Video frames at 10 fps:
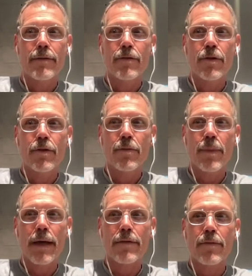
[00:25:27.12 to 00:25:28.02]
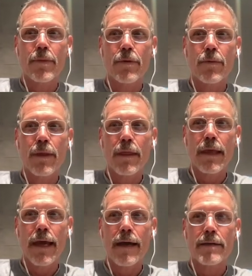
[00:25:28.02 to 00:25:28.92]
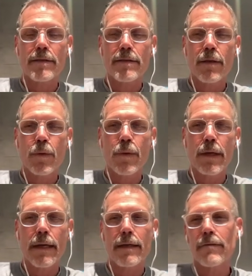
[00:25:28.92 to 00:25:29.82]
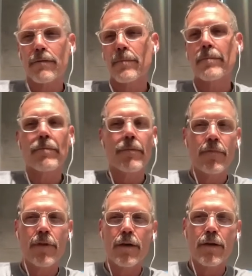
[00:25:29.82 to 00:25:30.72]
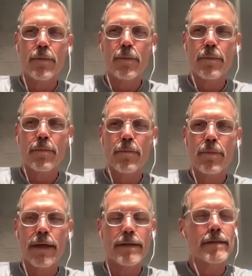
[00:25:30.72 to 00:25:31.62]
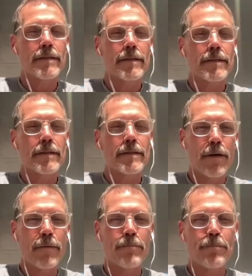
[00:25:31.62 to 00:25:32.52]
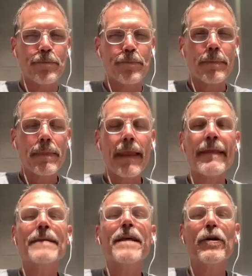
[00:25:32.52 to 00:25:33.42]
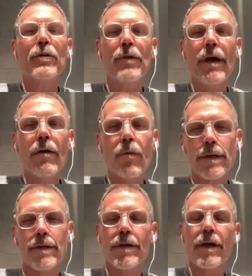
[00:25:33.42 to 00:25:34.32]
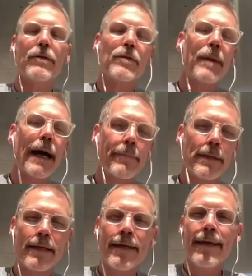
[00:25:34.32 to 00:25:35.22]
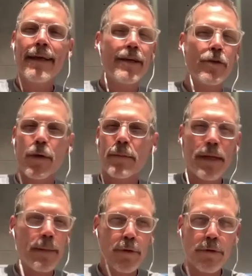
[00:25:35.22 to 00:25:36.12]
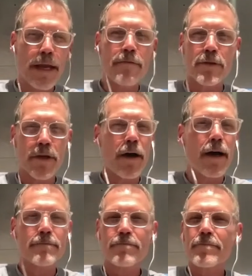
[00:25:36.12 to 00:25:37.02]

good as possible with the asks that we were getting from various places, you know. That's how you know when a show is popping, is when people you never saw